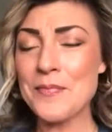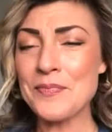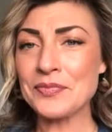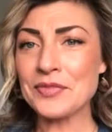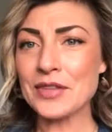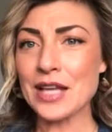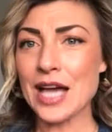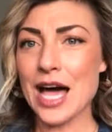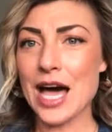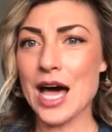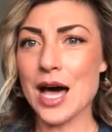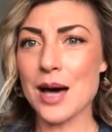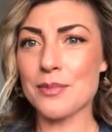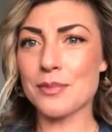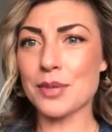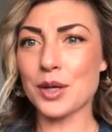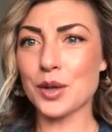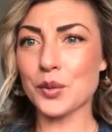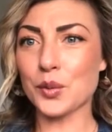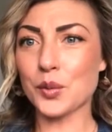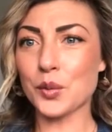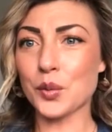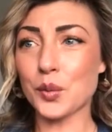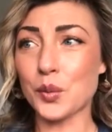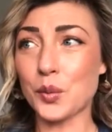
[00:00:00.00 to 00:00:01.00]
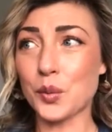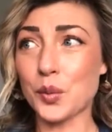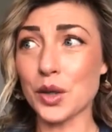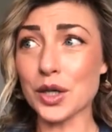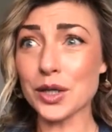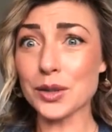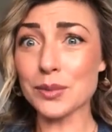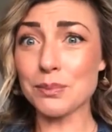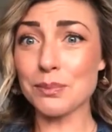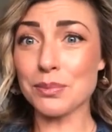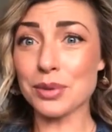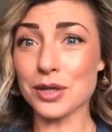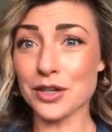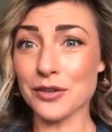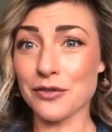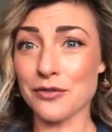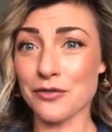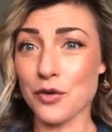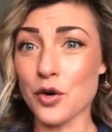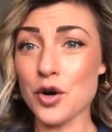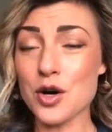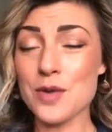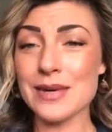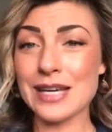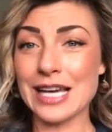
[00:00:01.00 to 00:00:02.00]
but we're
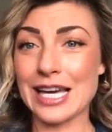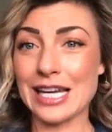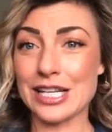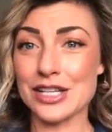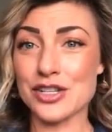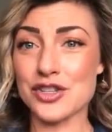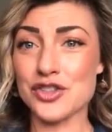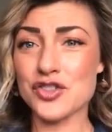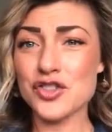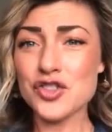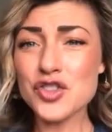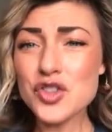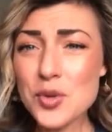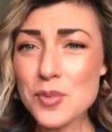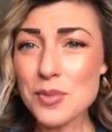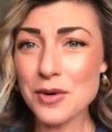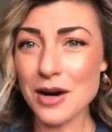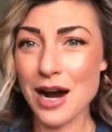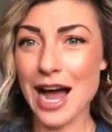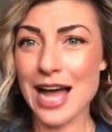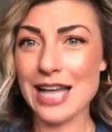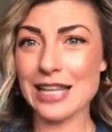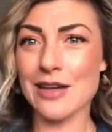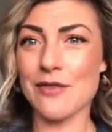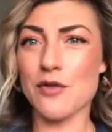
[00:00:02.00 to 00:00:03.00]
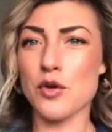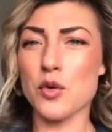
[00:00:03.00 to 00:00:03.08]
performing at a super high level.